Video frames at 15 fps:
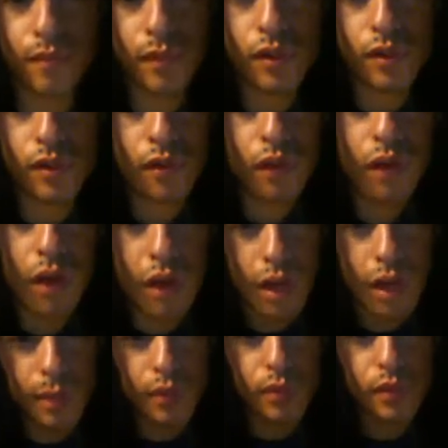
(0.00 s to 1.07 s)
sort of a
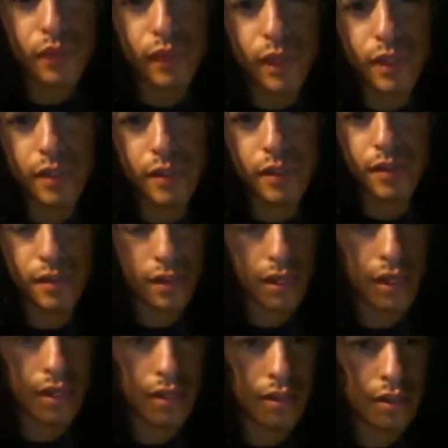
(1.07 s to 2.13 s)
couple of reflections, I
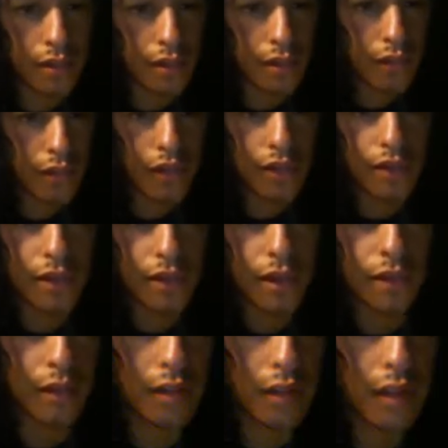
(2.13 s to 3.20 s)
guess, uh,
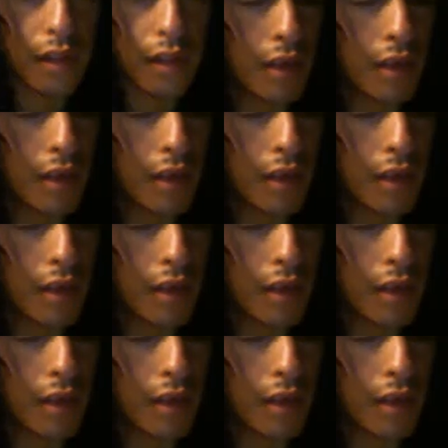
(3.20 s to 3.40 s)
philosophically.